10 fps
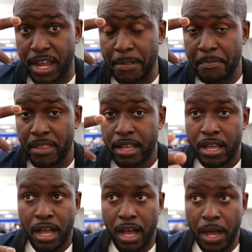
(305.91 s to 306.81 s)
right?
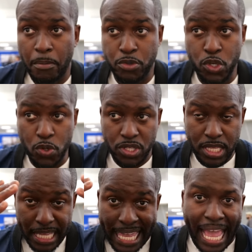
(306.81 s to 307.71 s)
Um,
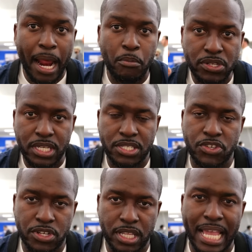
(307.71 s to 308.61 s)
using the cameras
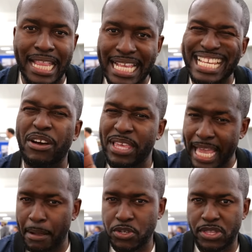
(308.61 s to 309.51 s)
externally, and that's how they
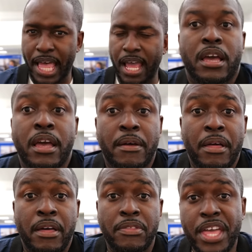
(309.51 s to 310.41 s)
capture that.
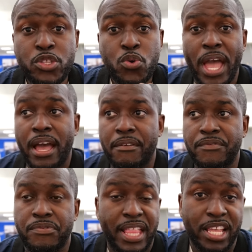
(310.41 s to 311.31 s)
Then you
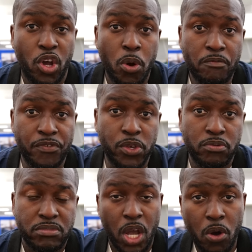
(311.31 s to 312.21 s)
have like home
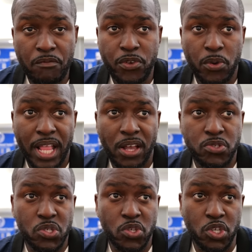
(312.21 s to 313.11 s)
view. Now, home view
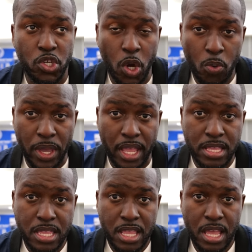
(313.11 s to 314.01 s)
allows you to go
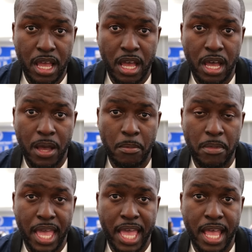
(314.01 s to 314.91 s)
in
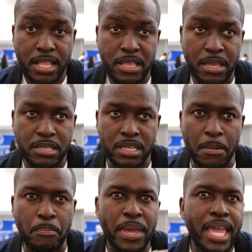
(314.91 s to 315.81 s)
um, and
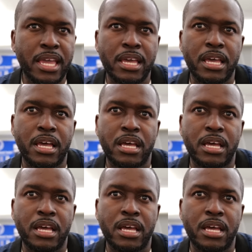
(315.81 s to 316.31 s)
pick